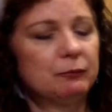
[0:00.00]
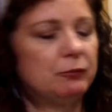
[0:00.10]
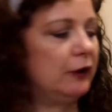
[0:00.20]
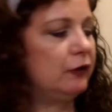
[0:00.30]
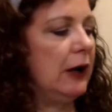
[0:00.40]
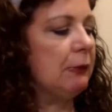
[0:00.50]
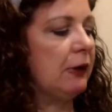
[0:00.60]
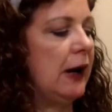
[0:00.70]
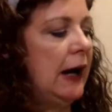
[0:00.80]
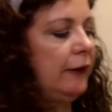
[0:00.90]
Put a
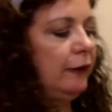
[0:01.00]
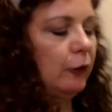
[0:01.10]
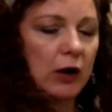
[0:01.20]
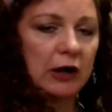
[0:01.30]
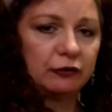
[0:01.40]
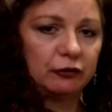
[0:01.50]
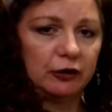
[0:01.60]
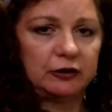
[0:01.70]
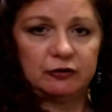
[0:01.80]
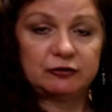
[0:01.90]
timer on your washer
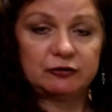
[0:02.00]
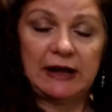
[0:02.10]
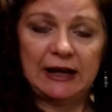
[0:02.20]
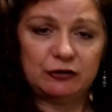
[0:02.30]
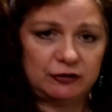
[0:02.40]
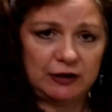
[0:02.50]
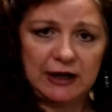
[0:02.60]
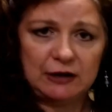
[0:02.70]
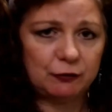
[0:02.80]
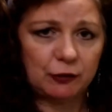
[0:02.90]
to just
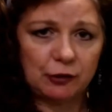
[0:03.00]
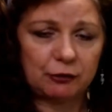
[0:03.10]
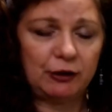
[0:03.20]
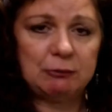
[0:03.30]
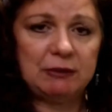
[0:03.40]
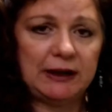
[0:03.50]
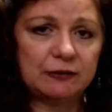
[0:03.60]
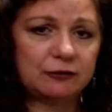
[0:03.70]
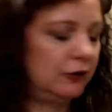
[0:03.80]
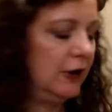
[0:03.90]
agitate for 30
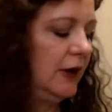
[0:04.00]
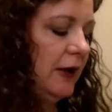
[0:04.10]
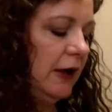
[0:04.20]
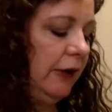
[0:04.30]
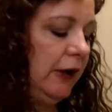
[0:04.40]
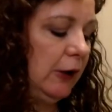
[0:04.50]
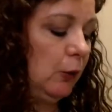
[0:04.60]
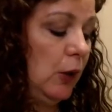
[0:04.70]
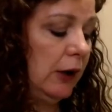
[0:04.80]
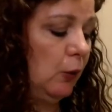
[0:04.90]
minutes. And then you can
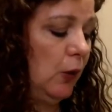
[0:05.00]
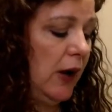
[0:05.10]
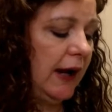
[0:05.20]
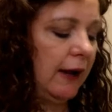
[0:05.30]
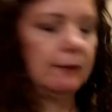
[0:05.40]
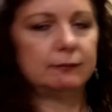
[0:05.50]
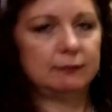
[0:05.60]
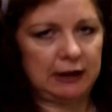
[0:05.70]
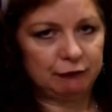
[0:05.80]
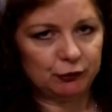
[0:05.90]
walk away.
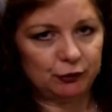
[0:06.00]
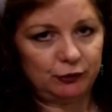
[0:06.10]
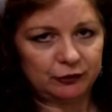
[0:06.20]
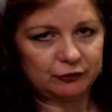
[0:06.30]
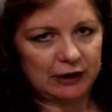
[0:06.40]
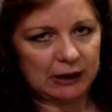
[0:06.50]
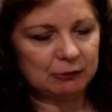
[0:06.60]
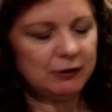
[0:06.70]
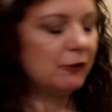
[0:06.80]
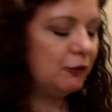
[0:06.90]
Have your own little
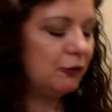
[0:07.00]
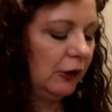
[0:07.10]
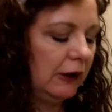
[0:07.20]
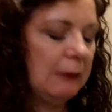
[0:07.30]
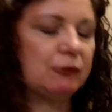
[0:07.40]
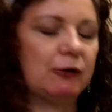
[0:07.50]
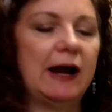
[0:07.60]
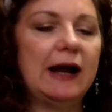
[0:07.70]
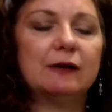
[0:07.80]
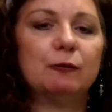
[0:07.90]
timer so you can keep
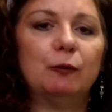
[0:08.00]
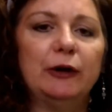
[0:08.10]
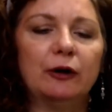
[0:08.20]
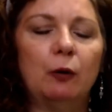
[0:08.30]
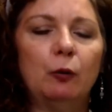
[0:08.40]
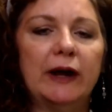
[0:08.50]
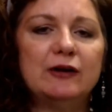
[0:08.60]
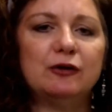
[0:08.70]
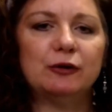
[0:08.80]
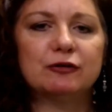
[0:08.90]
track when you're away
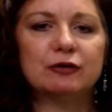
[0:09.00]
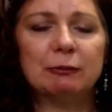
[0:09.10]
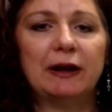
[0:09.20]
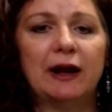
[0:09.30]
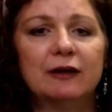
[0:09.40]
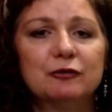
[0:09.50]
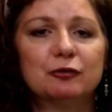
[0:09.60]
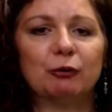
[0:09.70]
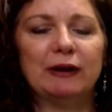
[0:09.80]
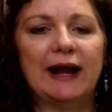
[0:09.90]
doing something else
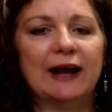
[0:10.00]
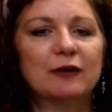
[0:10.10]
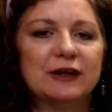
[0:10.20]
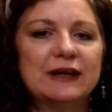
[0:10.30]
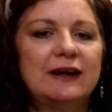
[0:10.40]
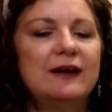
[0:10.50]
or relaxing,